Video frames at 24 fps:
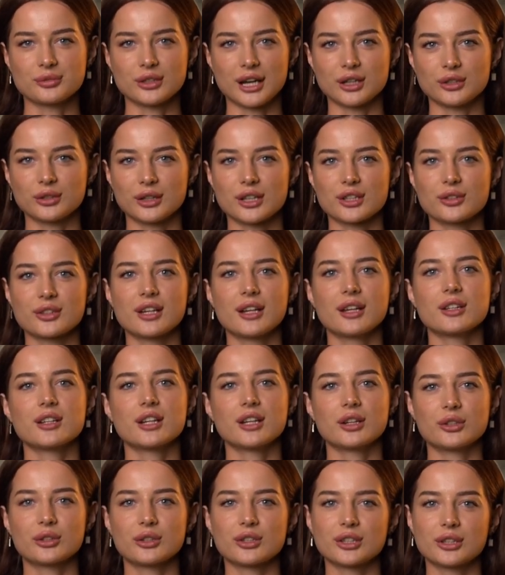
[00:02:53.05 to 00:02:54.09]
In this
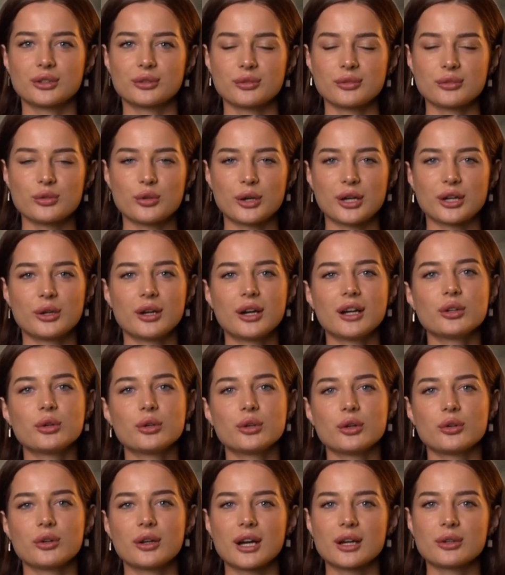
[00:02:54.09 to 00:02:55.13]
sentence, where I
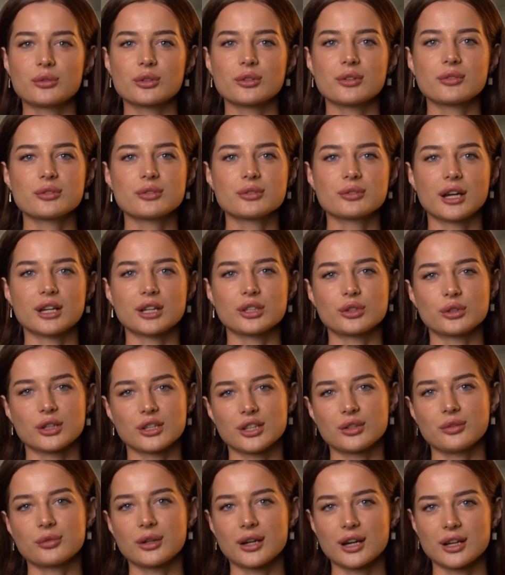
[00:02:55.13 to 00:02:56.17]
grew up is the
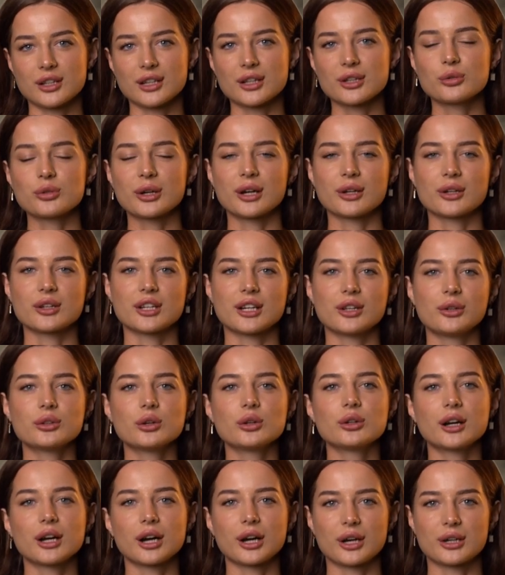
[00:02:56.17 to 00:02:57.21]
defining relative
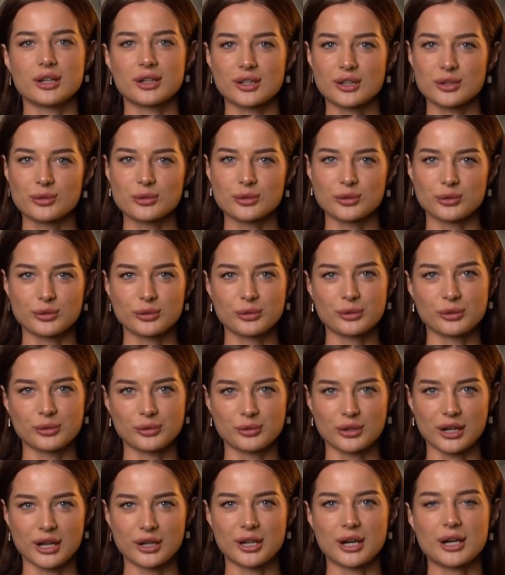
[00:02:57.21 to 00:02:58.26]
clause.
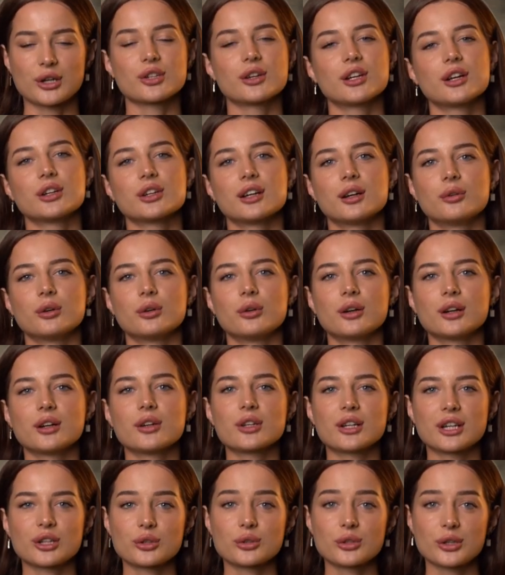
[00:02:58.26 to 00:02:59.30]
It gives us
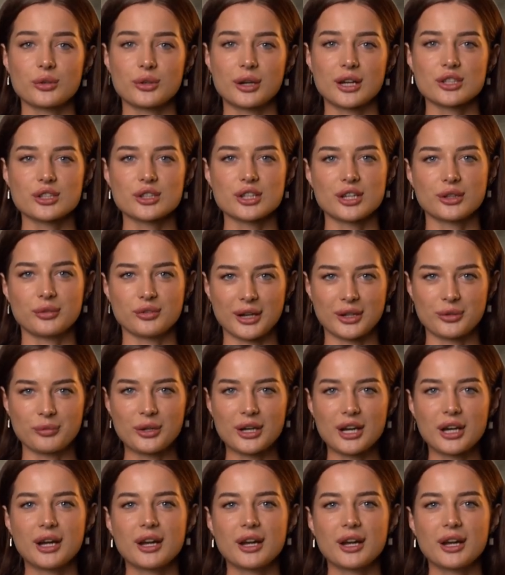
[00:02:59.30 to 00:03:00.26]
important information about the